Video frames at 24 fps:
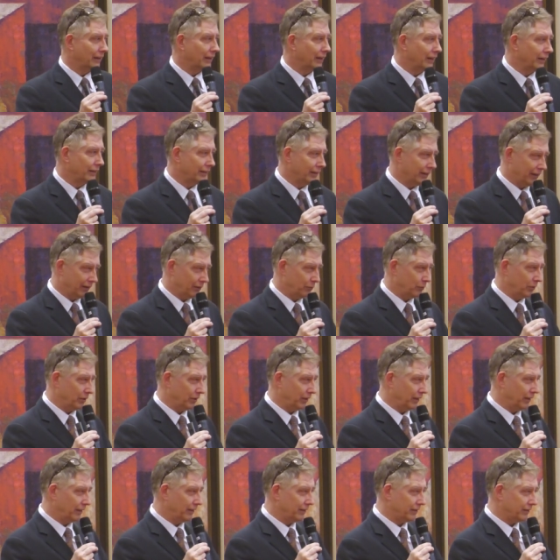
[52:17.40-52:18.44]
uh, than it
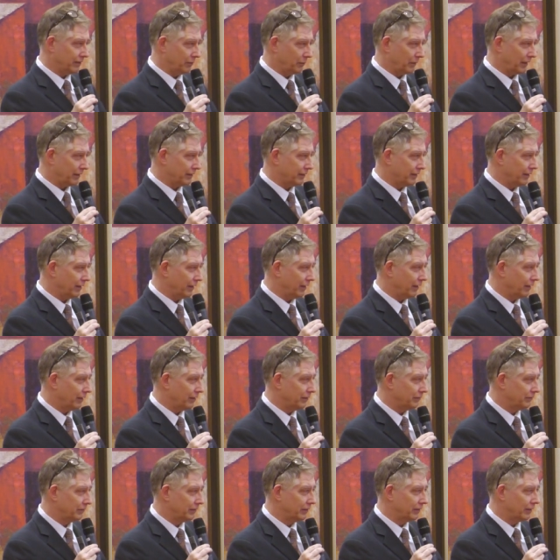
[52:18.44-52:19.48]
really is the rest of the year.
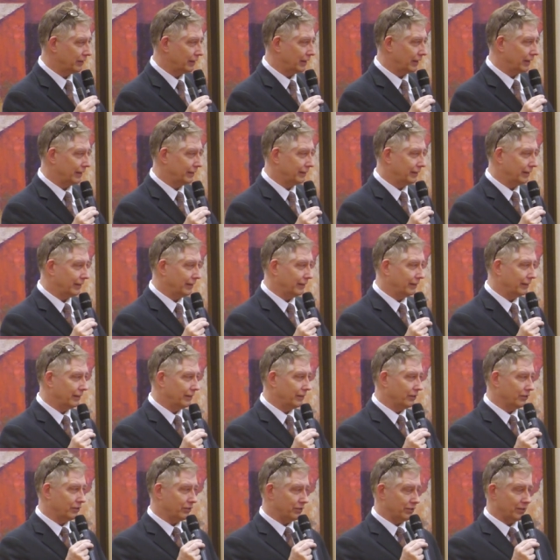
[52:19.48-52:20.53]
And then
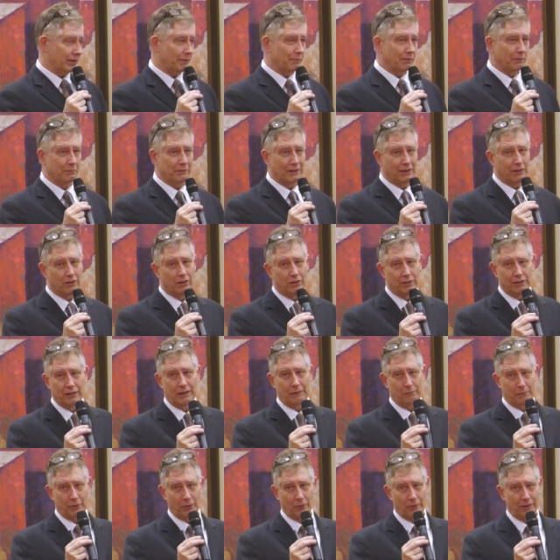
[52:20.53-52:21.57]
there's a supplement called
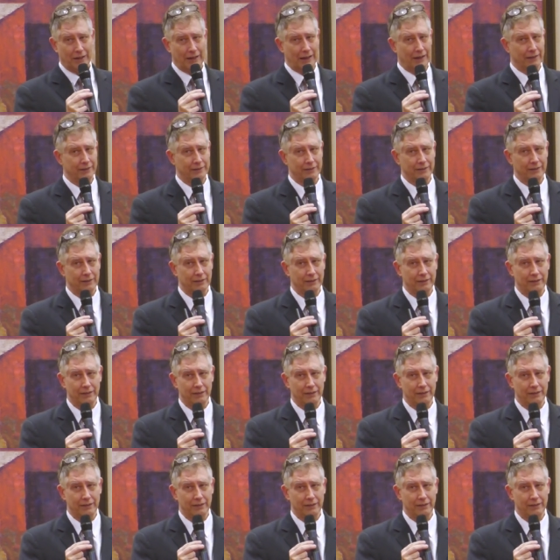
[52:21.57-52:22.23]
lipoic acid